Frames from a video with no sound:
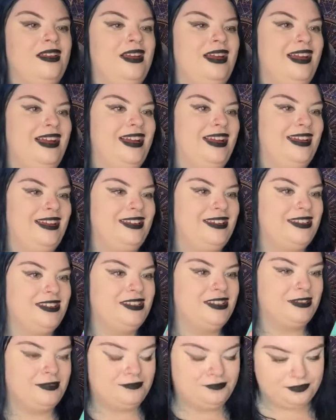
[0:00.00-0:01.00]

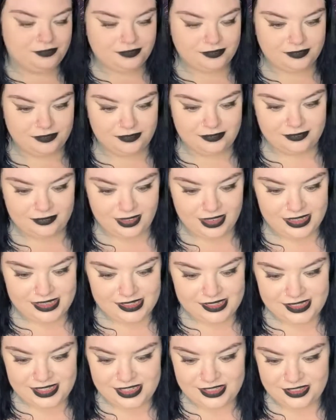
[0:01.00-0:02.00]
And
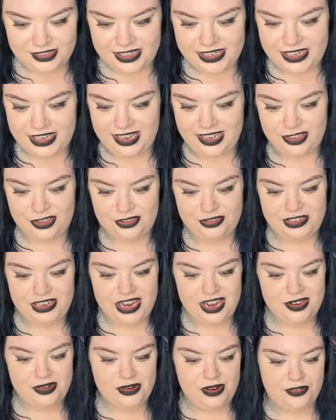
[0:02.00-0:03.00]
it says on here, a
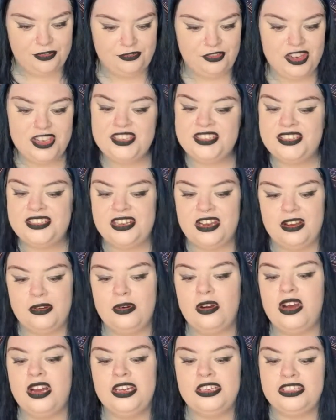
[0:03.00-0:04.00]
trio of
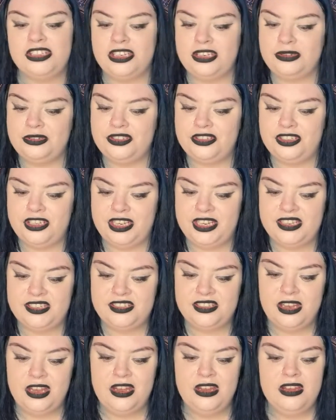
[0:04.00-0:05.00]
versatile eyeshadow
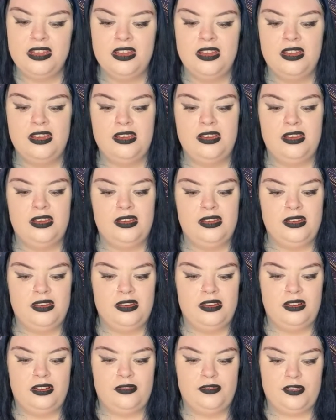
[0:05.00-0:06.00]
sticks
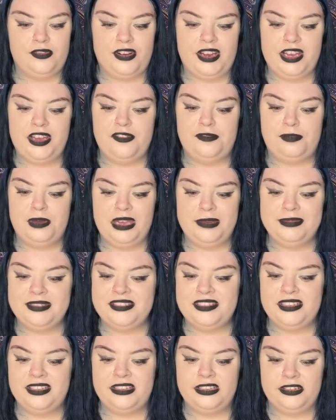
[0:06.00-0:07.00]
of array of
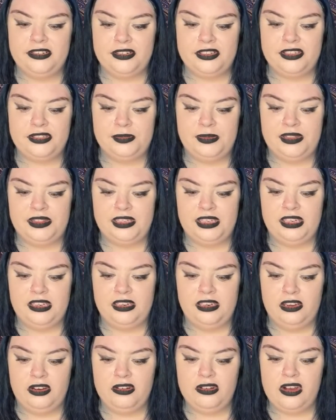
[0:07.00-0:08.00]
pigmented looks with the
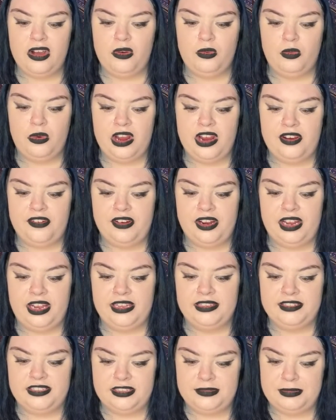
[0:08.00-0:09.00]
long wearing
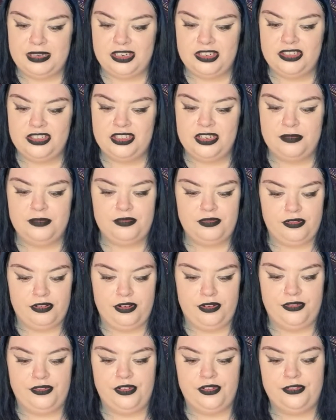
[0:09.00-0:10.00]
and smudge
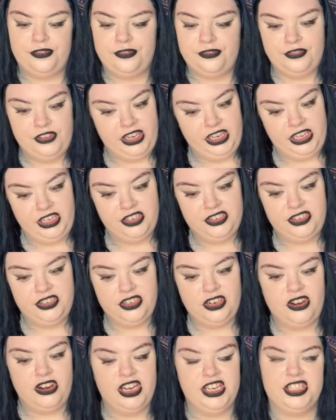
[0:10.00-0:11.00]
proof finish
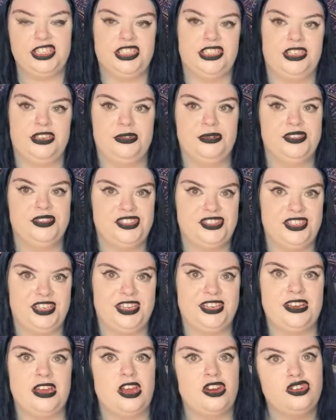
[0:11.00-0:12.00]
eyeshadow
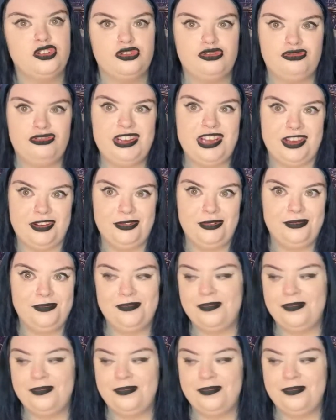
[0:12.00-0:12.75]
stick trio.